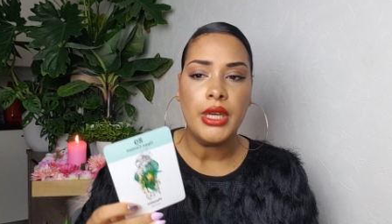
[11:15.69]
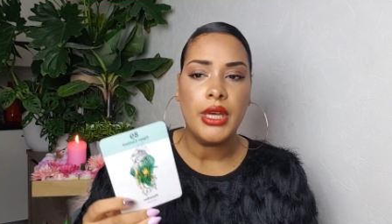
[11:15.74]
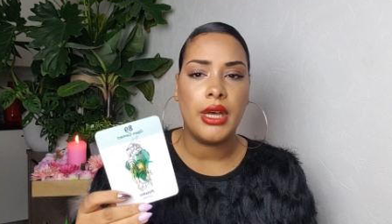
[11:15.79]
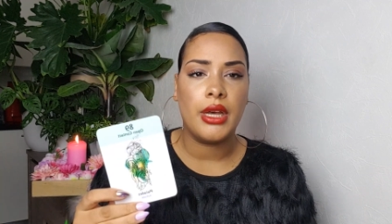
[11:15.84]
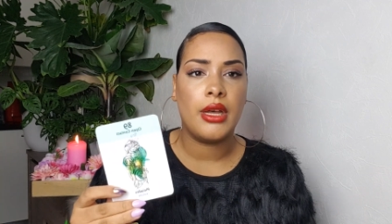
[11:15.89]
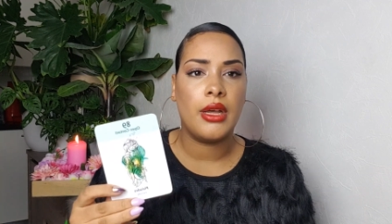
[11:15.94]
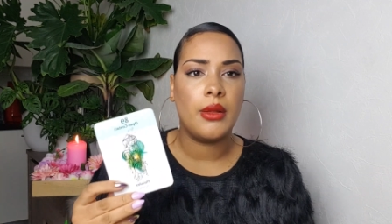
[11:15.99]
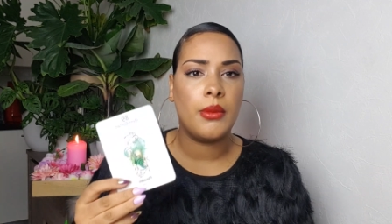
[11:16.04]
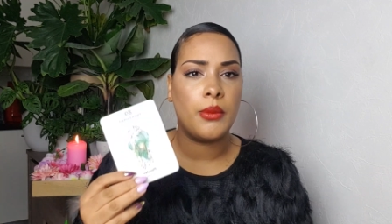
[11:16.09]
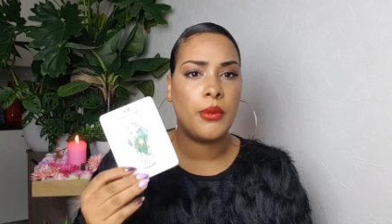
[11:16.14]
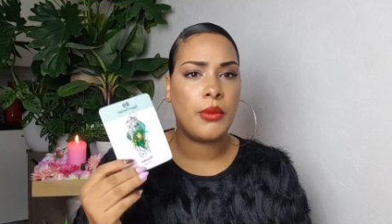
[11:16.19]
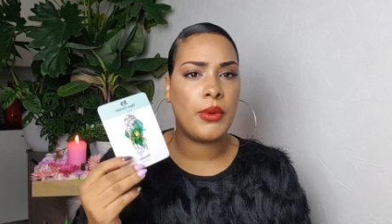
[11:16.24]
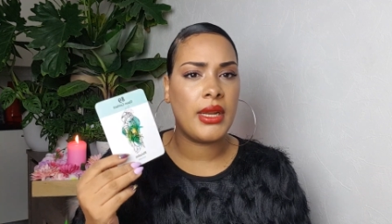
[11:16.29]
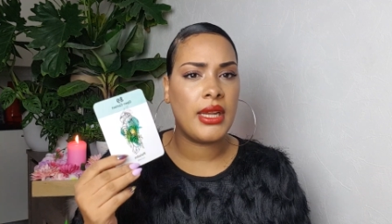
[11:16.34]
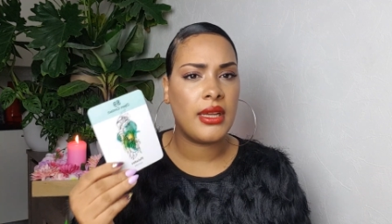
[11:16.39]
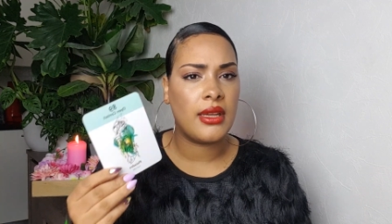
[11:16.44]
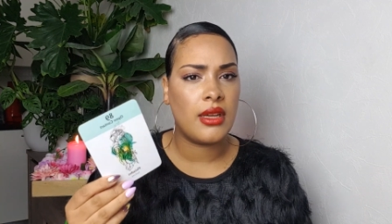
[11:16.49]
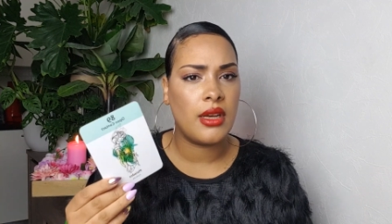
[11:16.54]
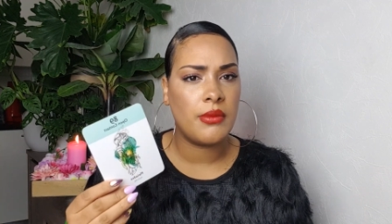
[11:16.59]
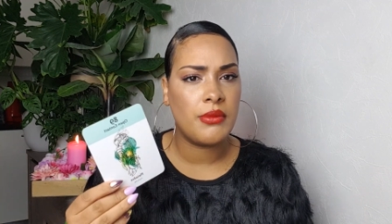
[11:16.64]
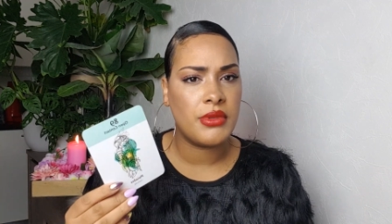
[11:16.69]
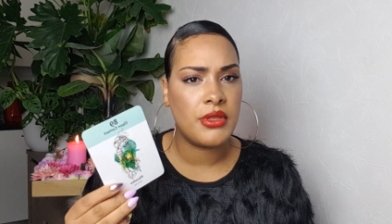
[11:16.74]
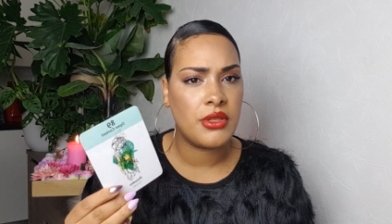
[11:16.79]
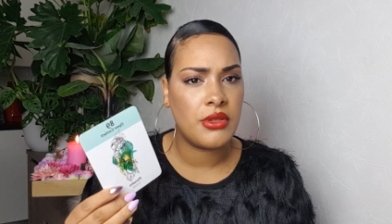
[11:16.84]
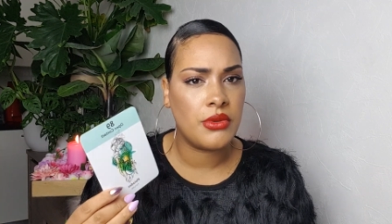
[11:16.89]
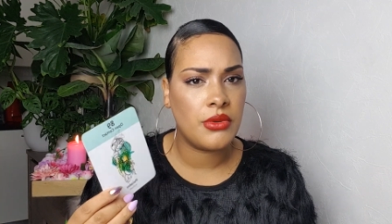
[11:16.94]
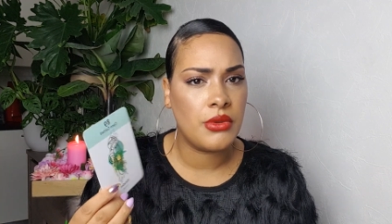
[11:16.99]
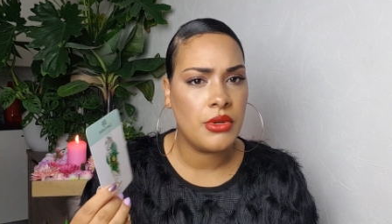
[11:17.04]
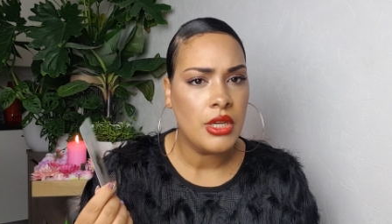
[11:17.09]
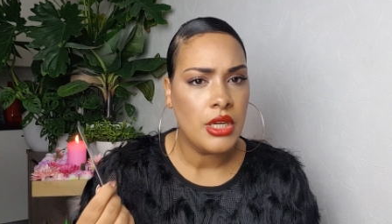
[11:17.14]
Um, when it comes
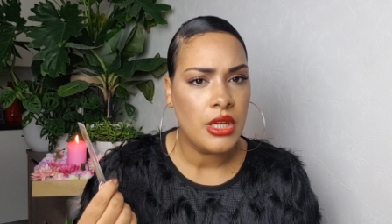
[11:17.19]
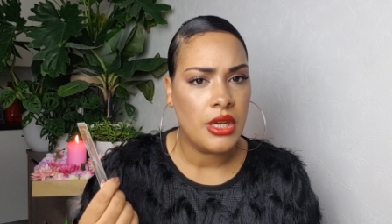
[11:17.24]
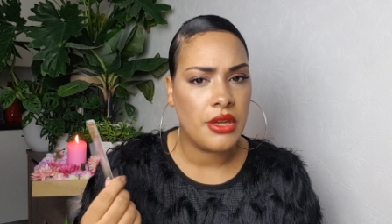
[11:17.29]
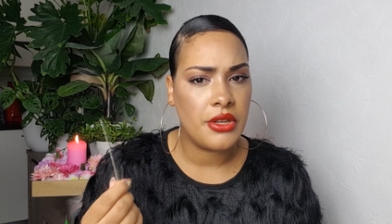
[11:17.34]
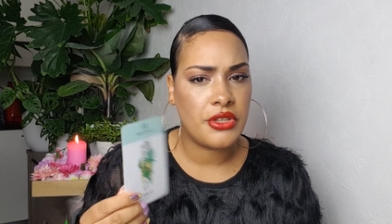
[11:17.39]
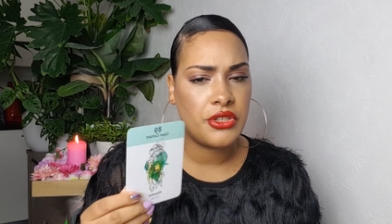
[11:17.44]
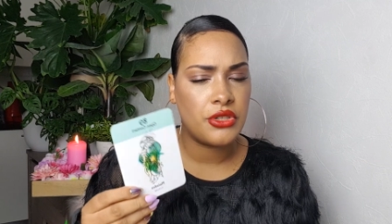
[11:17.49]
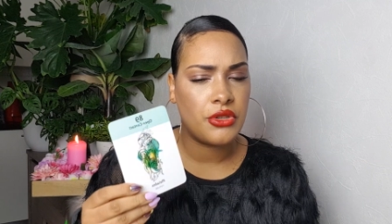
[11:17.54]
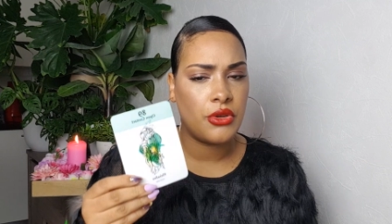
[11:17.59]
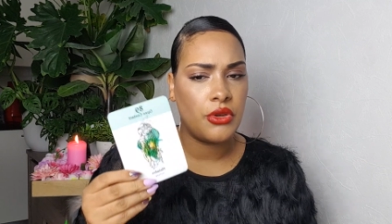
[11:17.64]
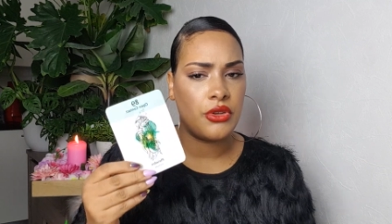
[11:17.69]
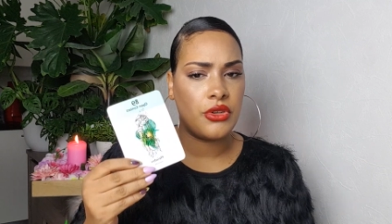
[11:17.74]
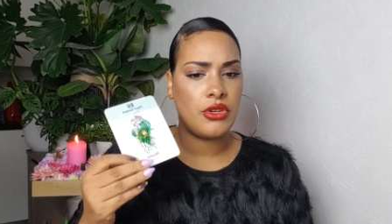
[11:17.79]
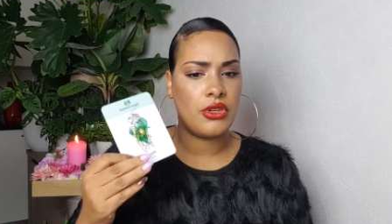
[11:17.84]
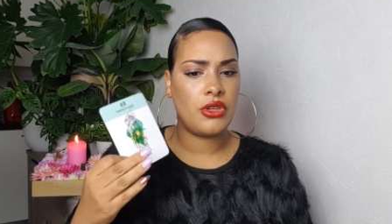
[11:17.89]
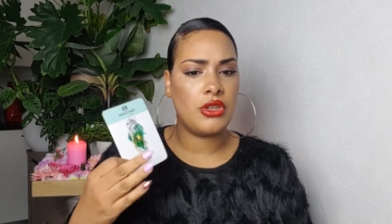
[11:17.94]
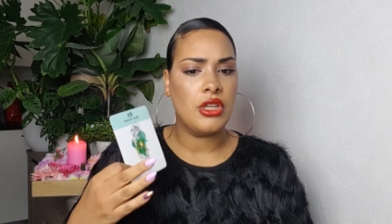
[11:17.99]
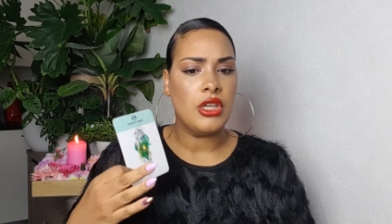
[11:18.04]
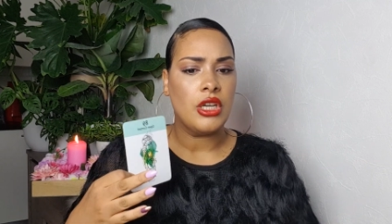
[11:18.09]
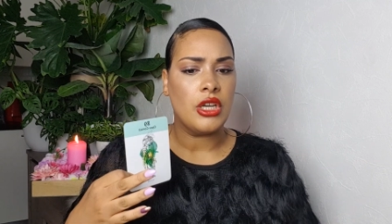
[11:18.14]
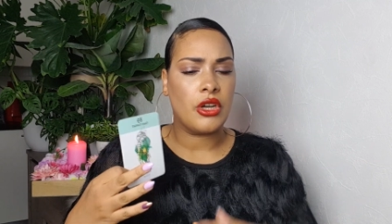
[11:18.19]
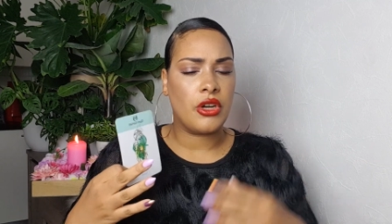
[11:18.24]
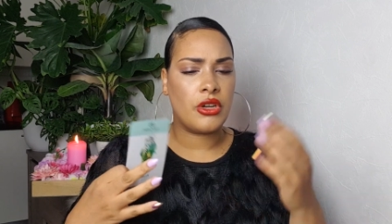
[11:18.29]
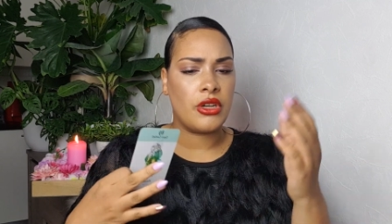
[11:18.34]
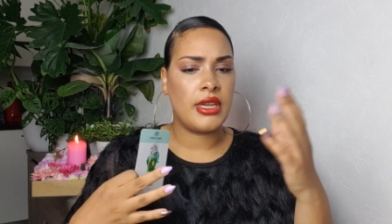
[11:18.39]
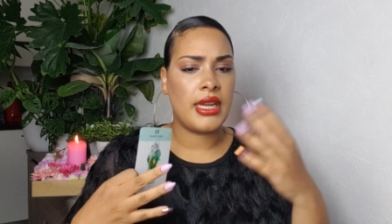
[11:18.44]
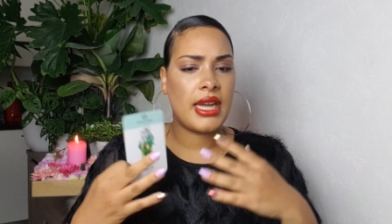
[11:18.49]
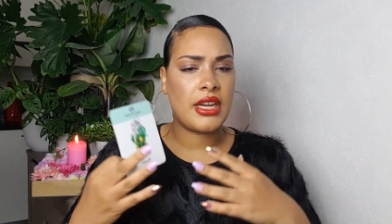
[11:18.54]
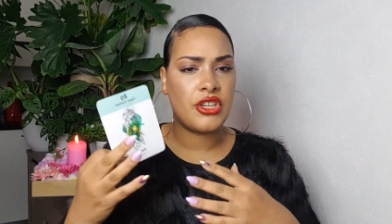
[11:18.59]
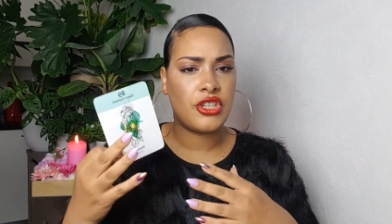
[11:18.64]
to a certain
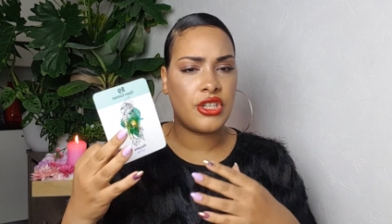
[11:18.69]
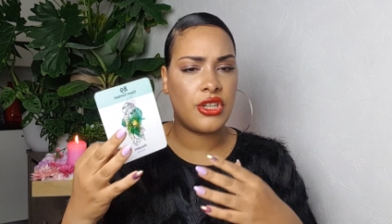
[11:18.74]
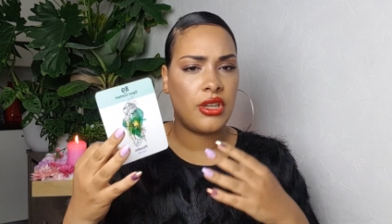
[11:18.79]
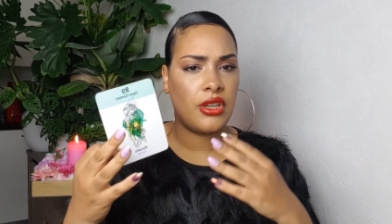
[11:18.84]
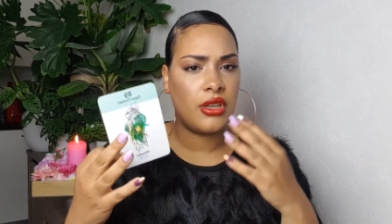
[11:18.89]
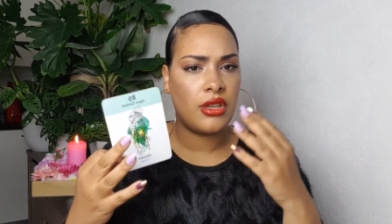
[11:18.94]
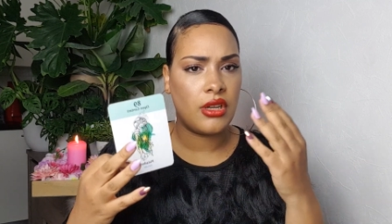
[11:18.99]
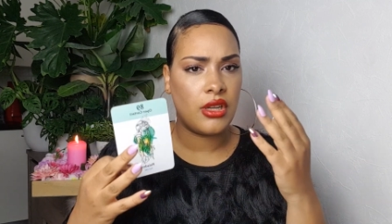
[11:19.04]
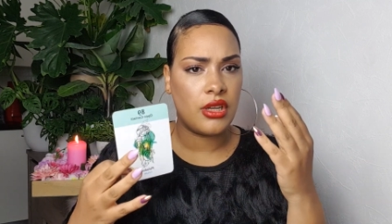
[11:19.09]
connection,